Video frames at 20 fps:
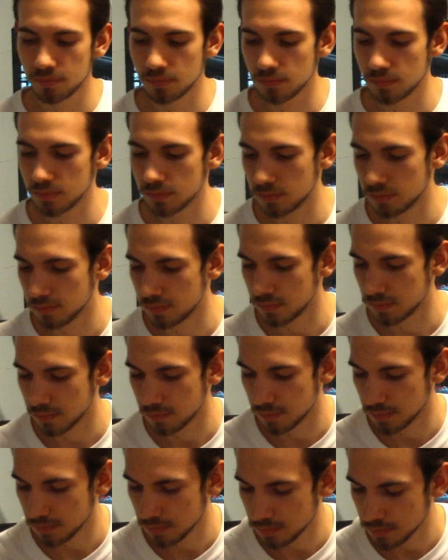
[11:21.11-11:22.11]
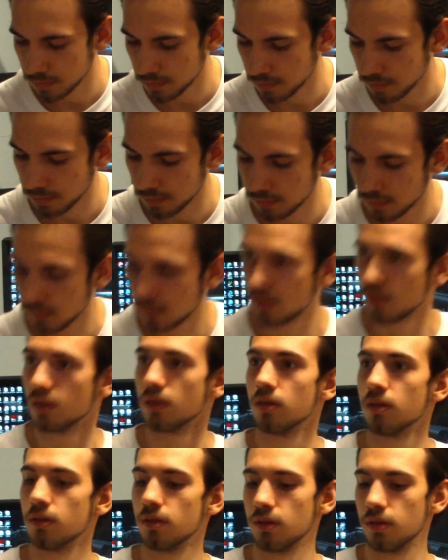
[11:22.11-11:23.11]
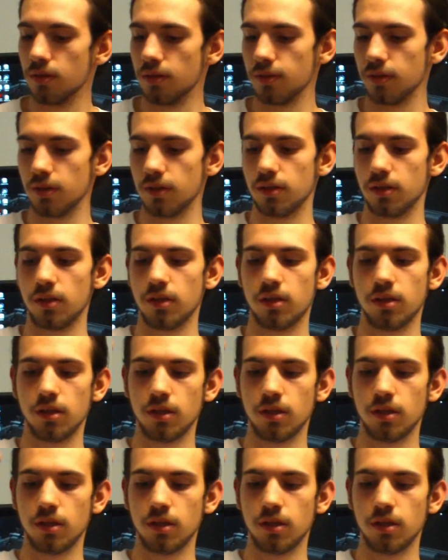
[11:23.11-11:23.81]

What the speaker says: (no one is talking)